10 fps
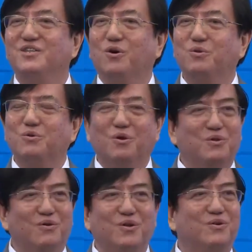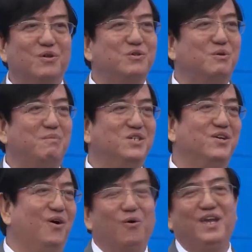talk so much.
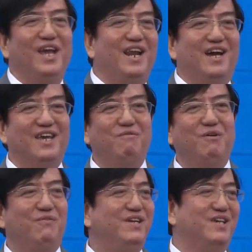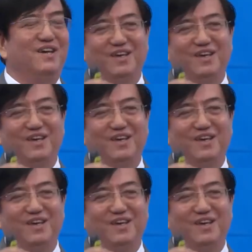Okay lah, give you face.